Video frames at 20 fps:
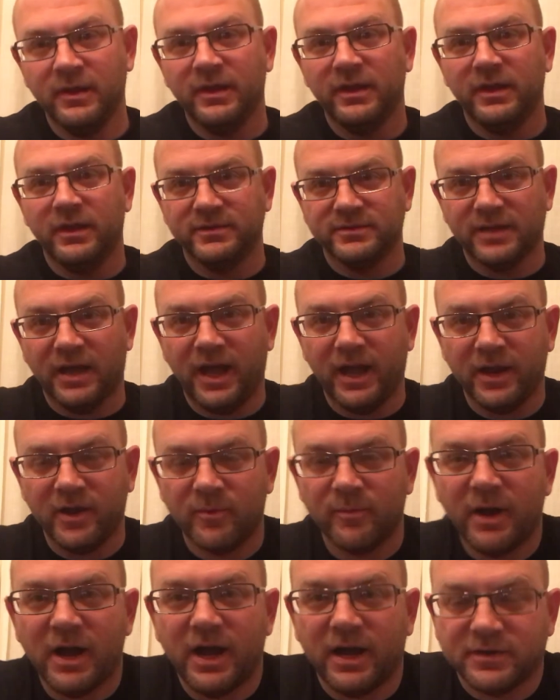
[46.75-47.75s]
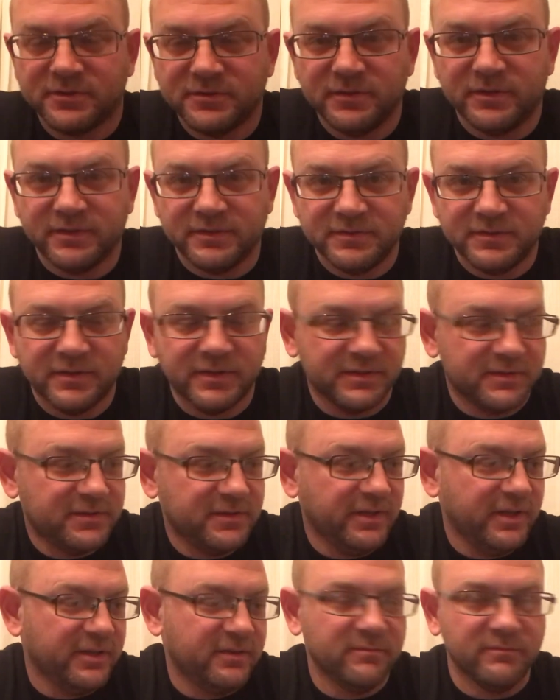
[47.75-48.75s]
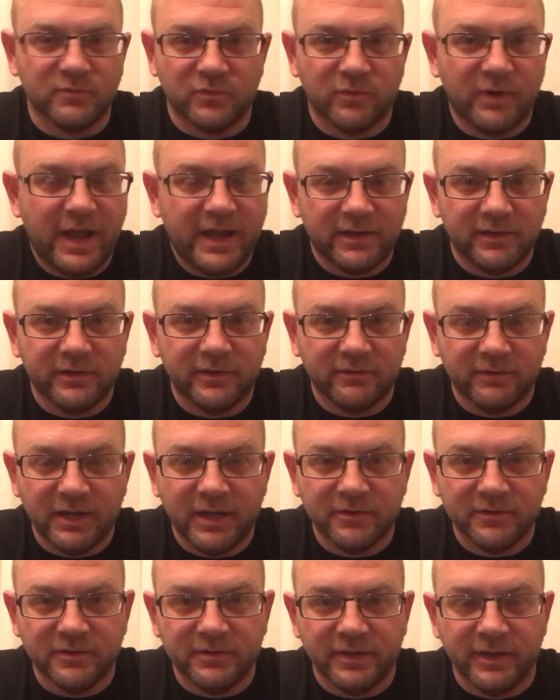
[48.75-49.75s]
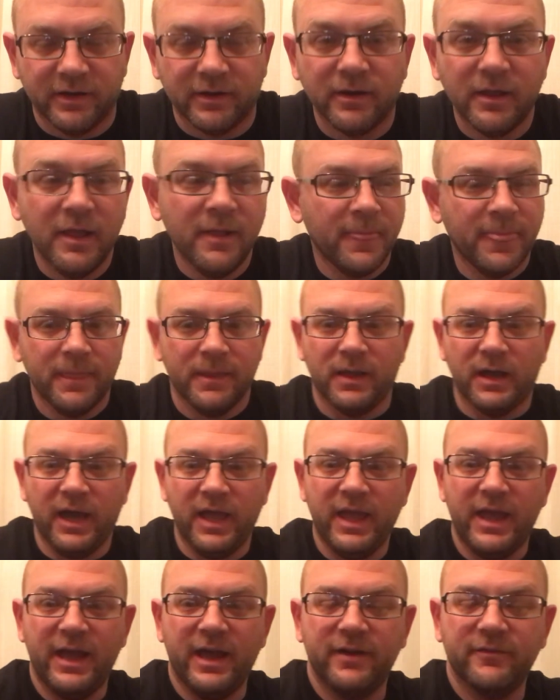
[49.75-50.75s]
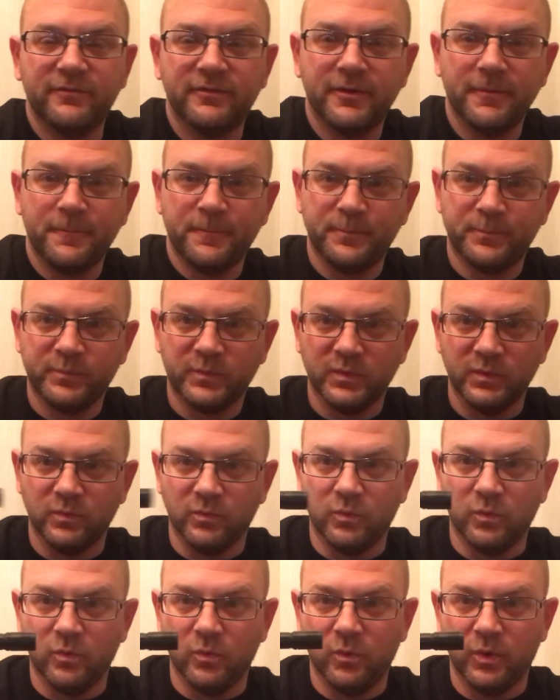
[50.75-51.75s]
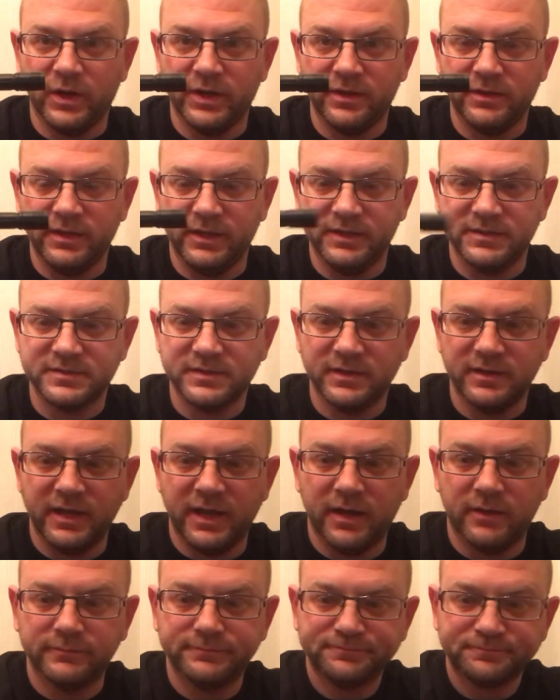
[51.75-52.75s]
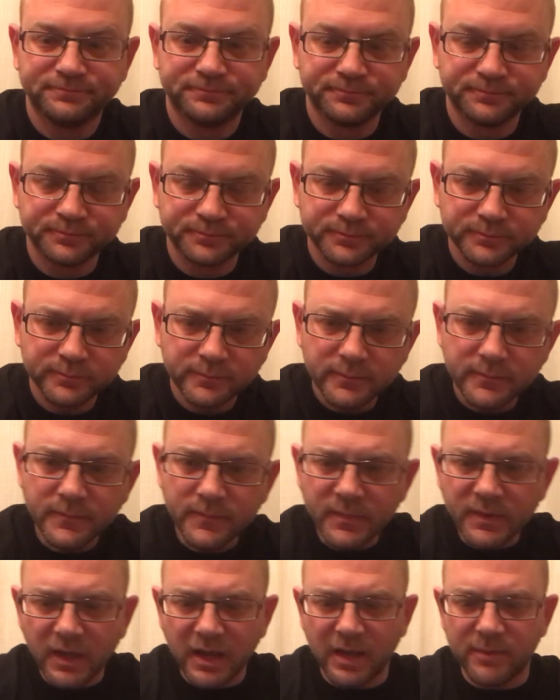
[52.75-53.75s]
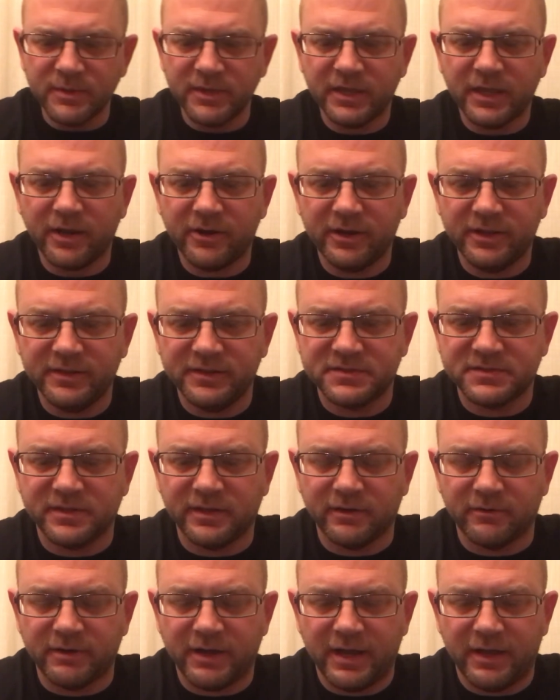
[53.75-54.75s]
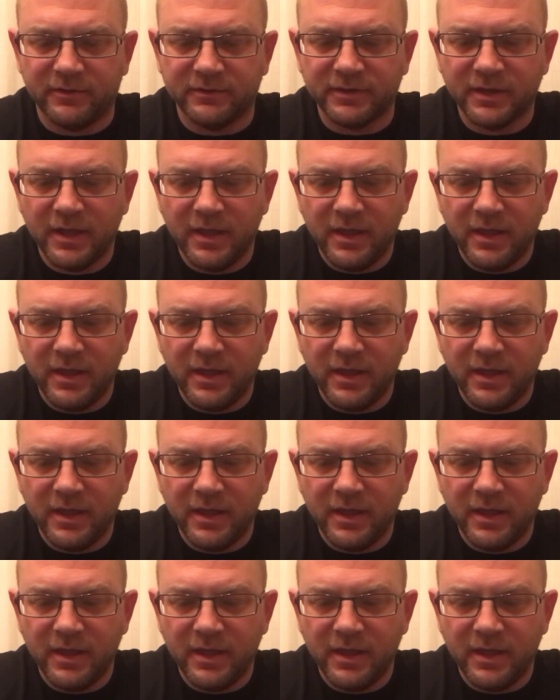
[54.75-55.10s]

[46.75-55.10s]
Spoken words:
entire box, you can see it rattling around in there. I have one of these. Now, I've been carrying this thing around